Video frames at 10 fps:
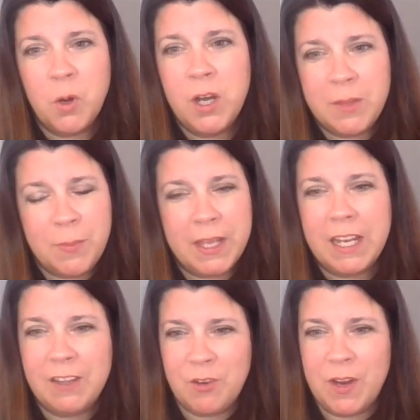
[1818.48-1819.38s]
worried at the
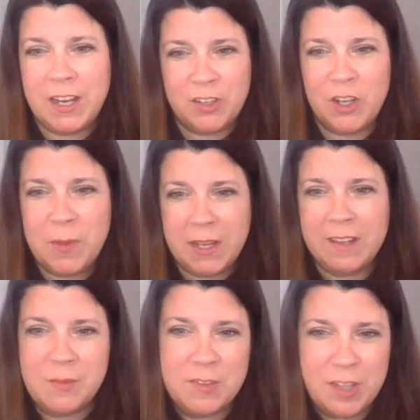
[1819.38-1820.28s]
beginning of your answer
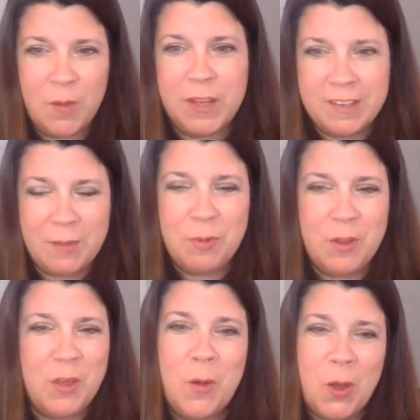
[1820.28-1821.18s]
because it was going deeper
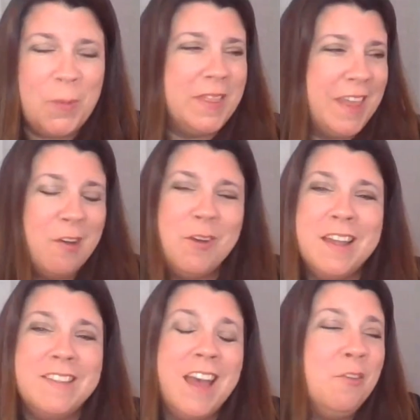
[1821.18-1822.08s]
in the hole, but that
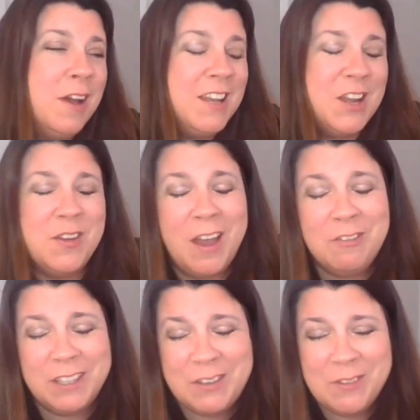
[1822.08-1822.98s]

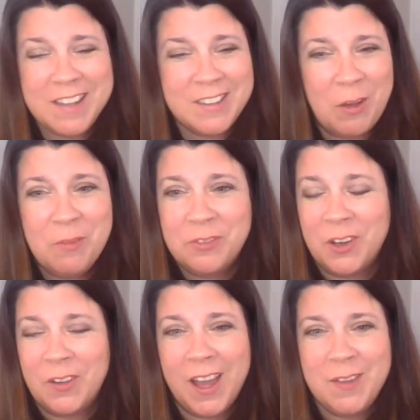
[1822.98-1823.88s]
really was
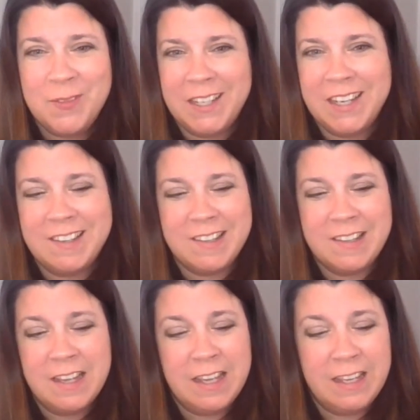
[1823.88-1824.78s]
hopeful. I mean,
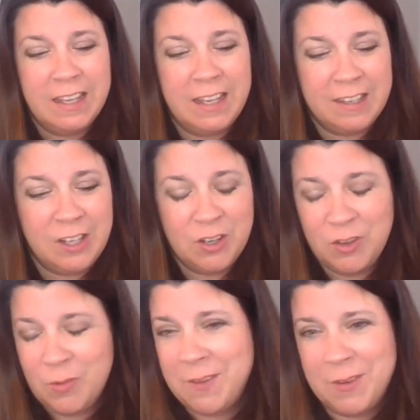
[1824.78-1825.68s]

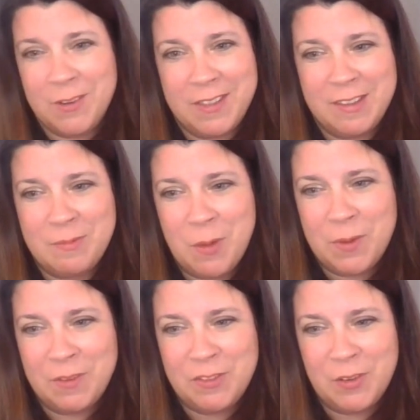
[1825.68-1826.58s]
you're right. We were at this
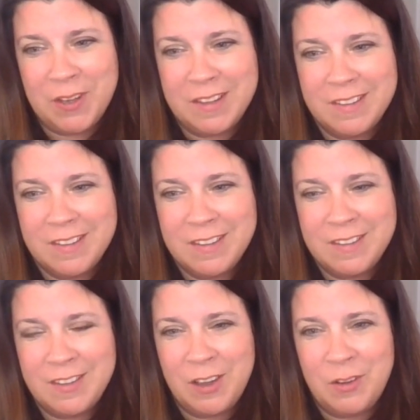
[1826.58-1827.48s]
moment of choice.
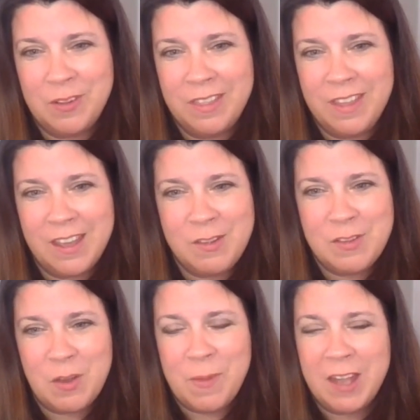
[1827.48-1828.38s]
So thank you
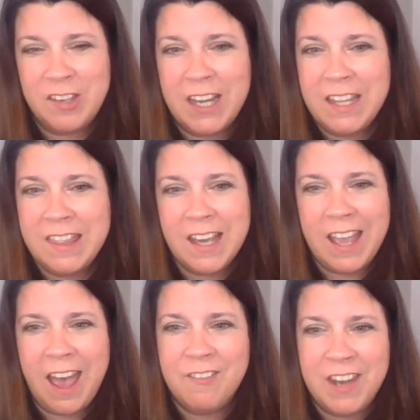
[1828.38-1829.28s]
so much. Anything I
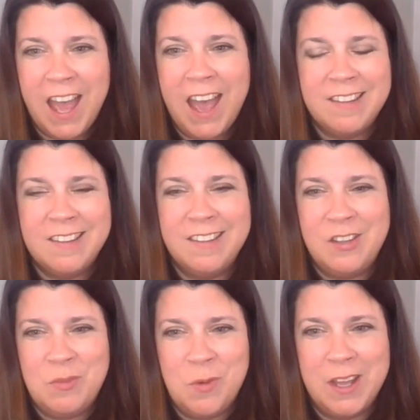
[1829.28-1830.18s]
haven't asked
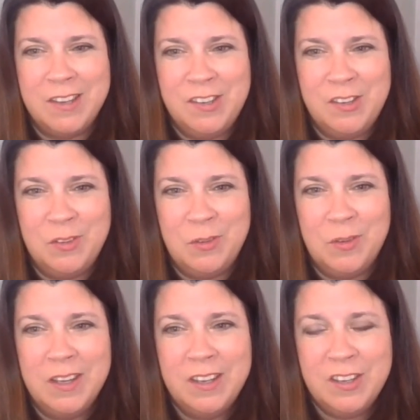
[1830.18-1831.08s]
that you want
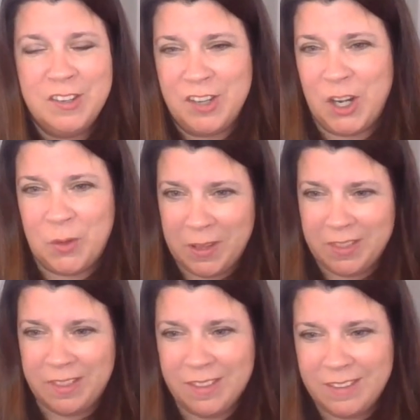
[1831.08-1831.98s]
to share
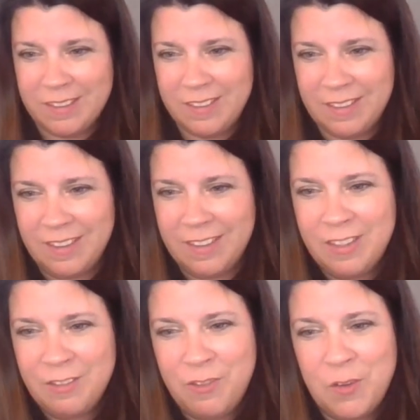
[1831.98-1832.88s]
with
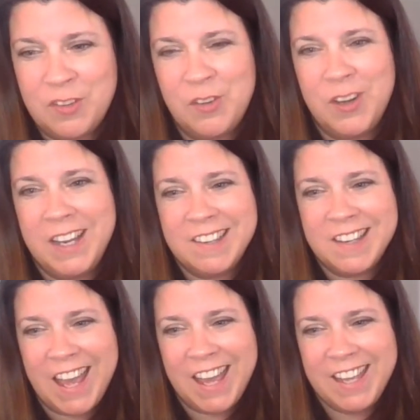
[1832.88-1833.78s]
the folks joining
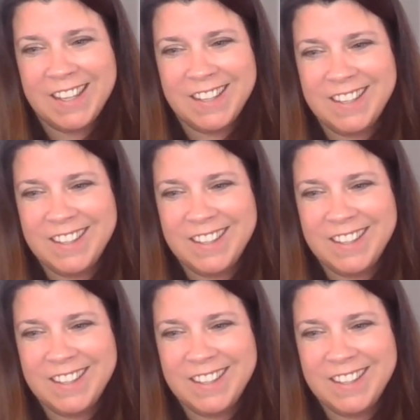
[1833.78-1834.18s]
today?